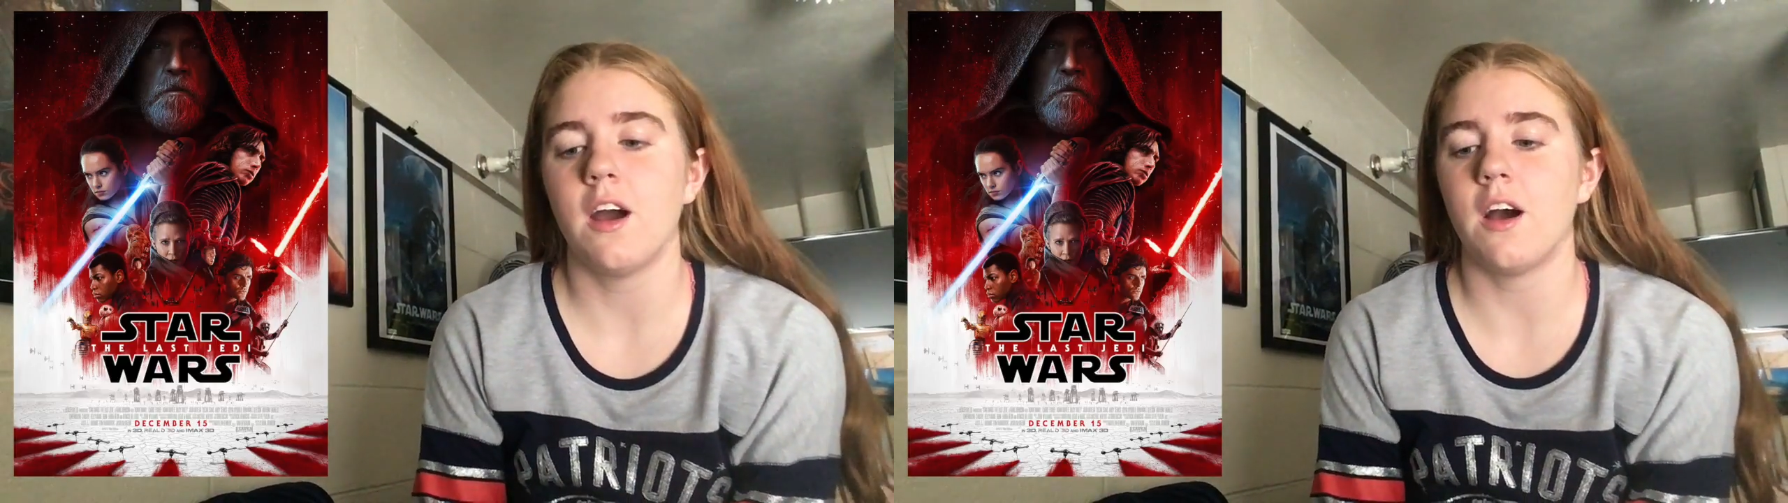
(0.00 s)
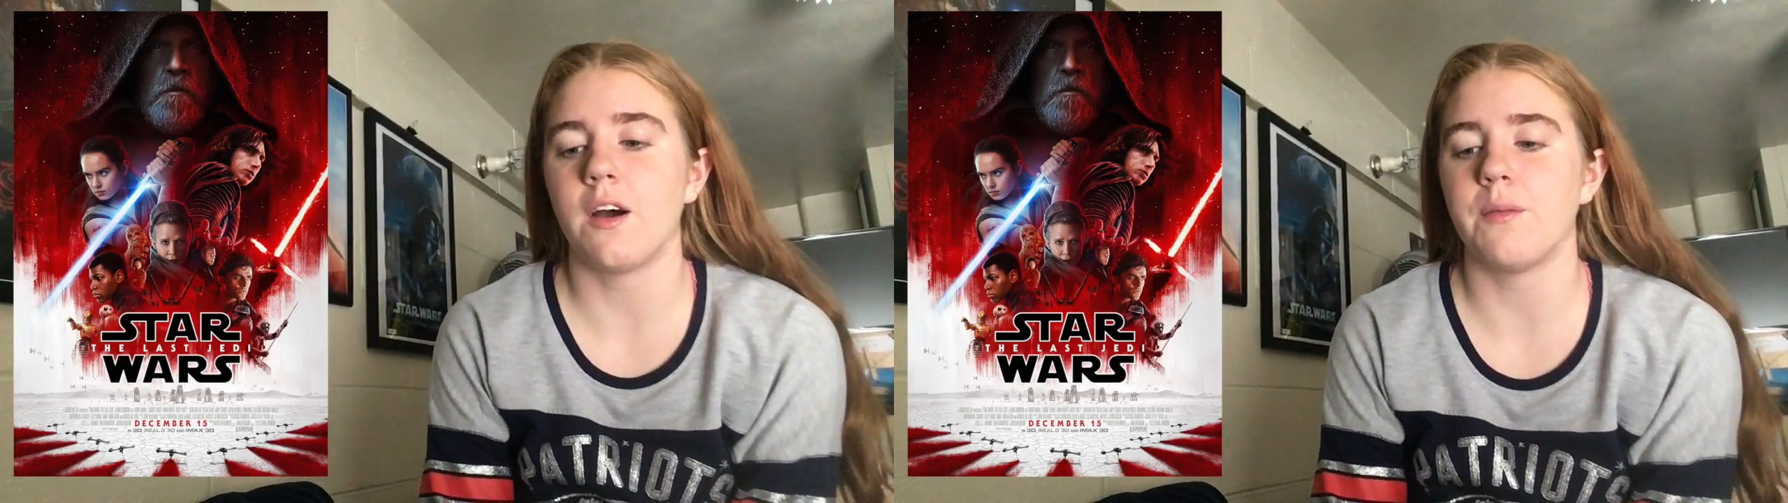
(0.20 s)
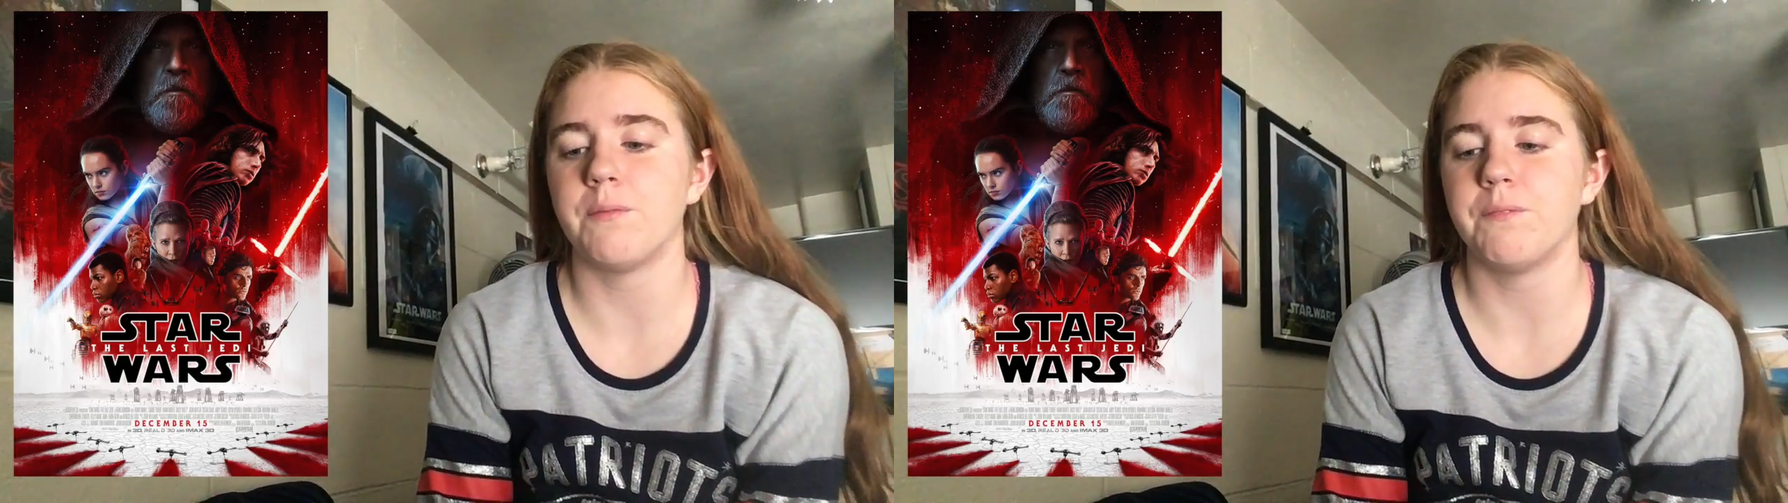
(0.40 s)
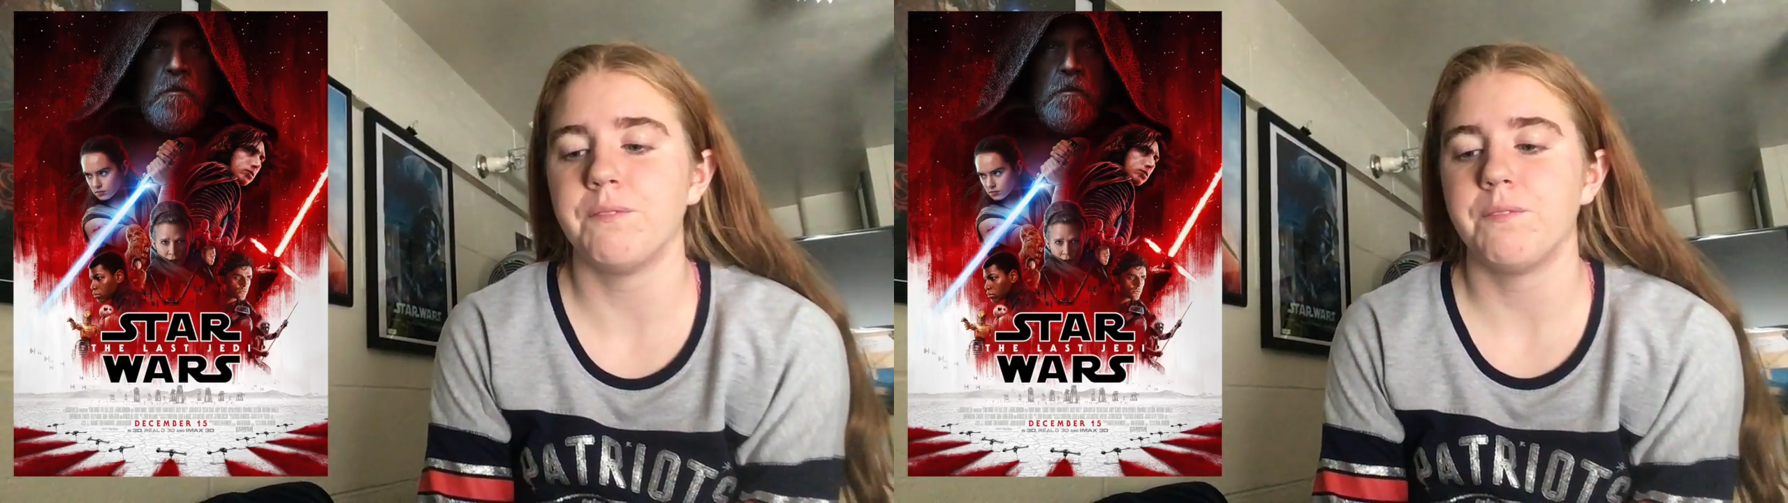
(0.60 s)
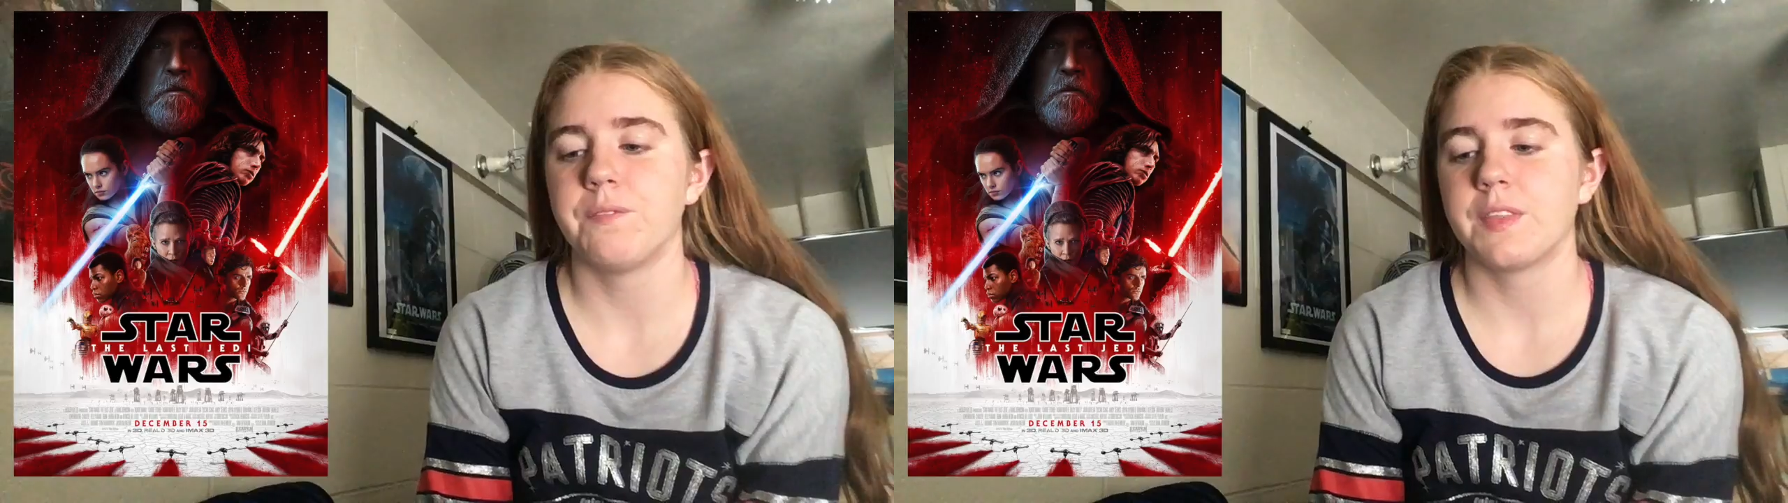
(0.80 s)
Um,
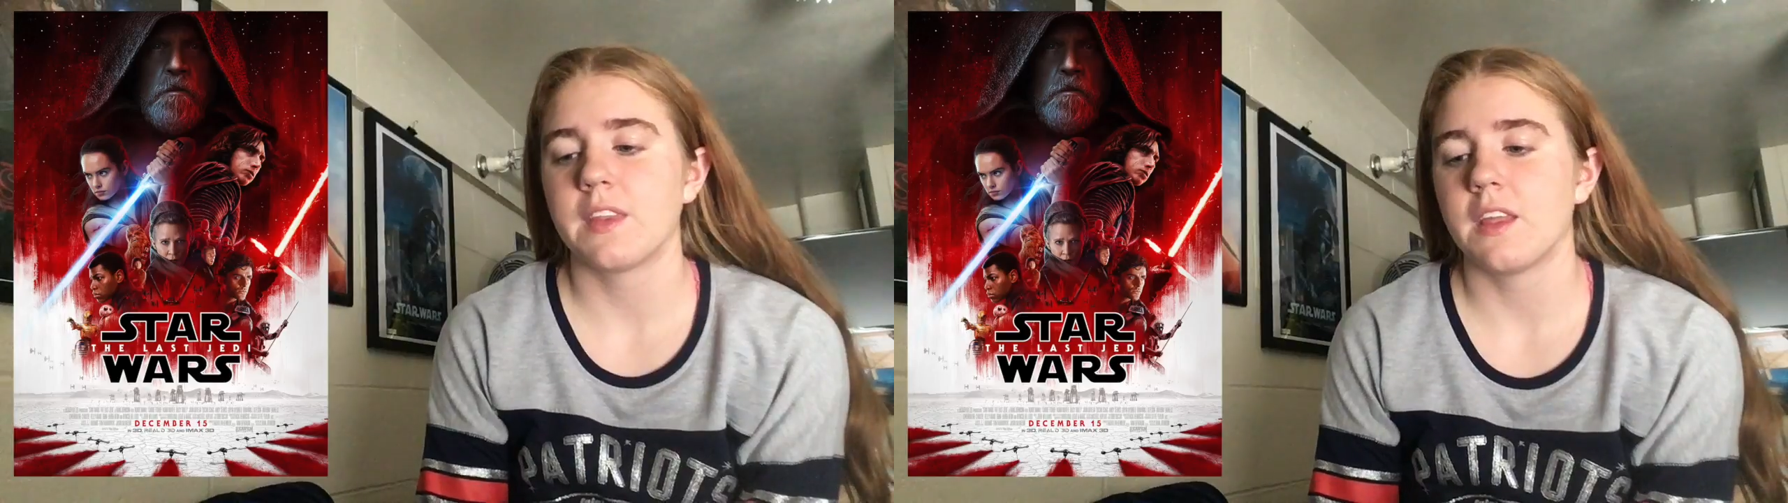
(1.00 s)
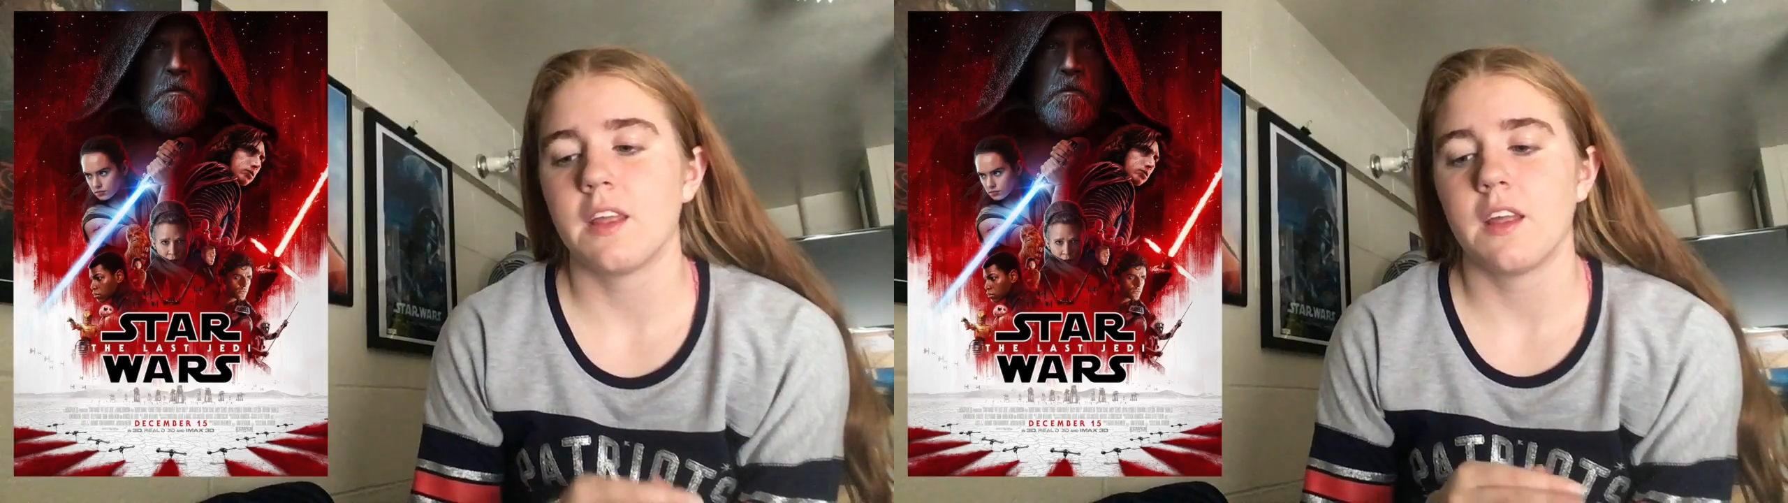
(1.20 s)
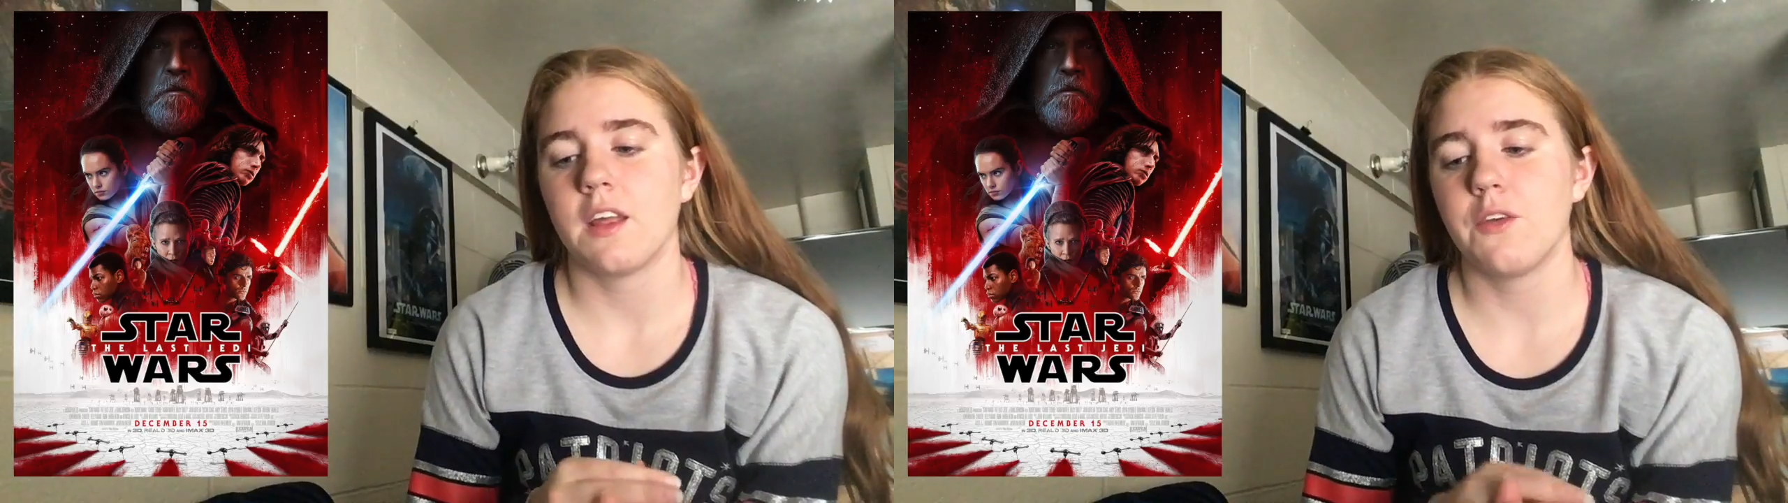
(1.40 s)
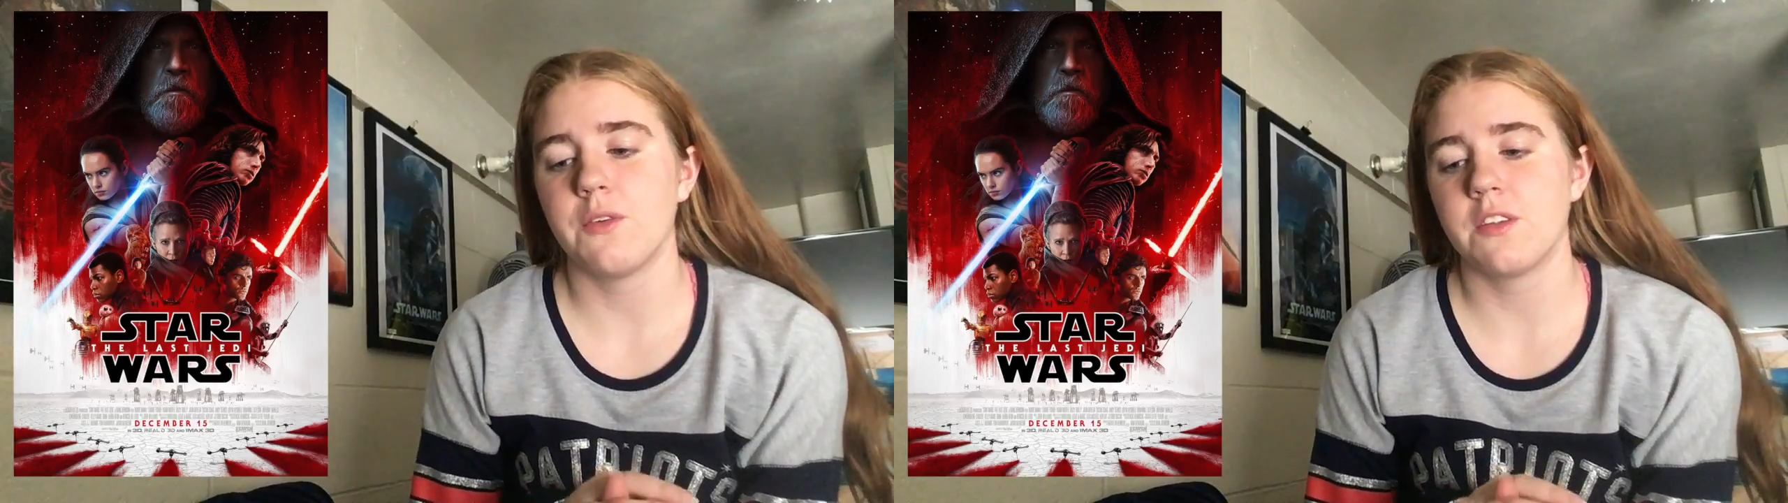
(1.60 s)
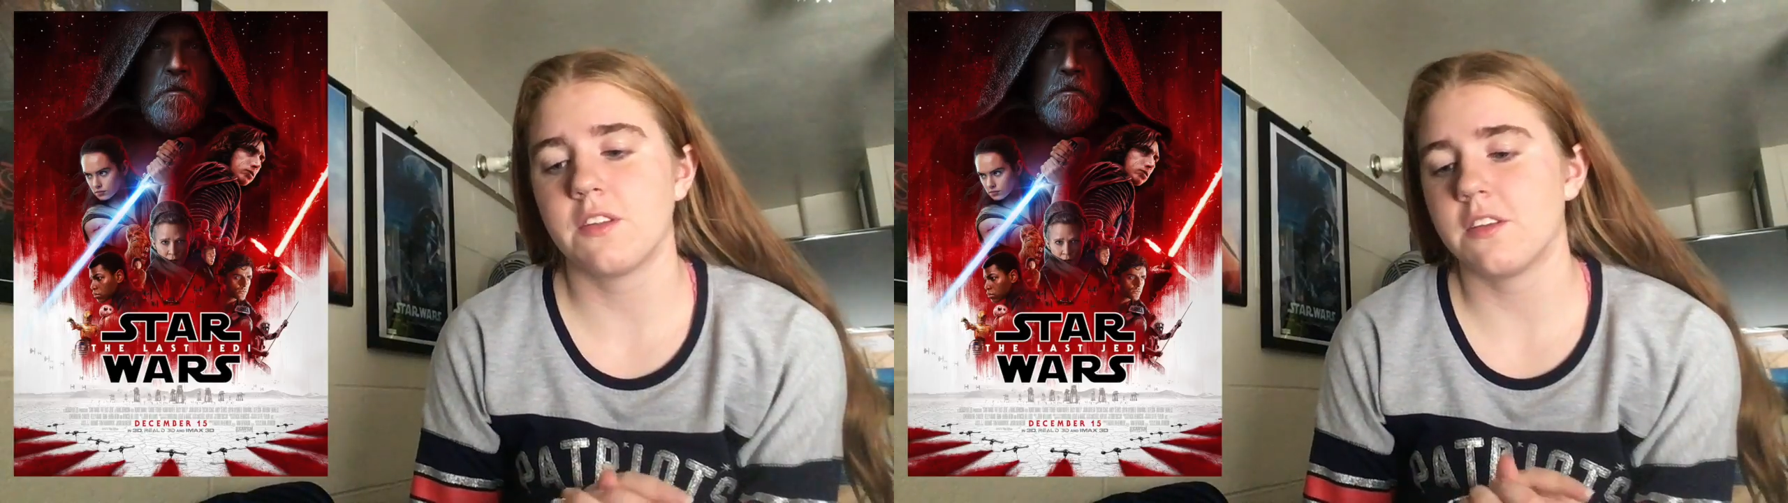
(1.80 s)
it
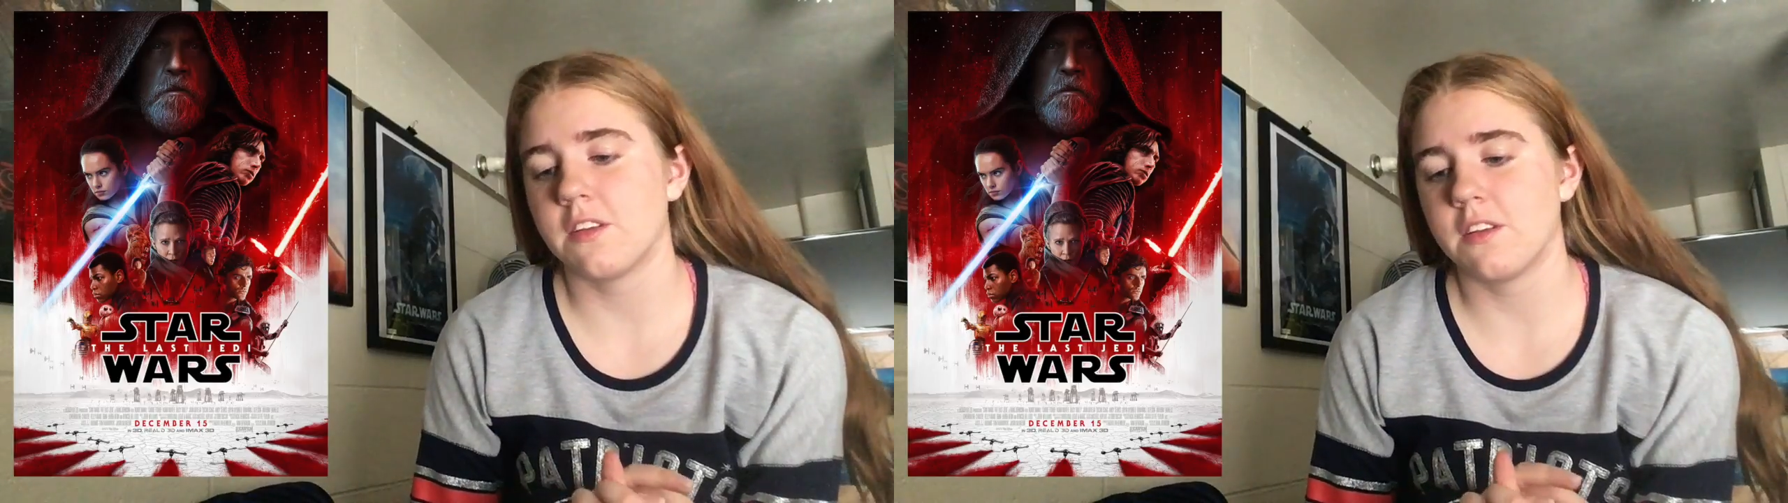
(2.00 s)
was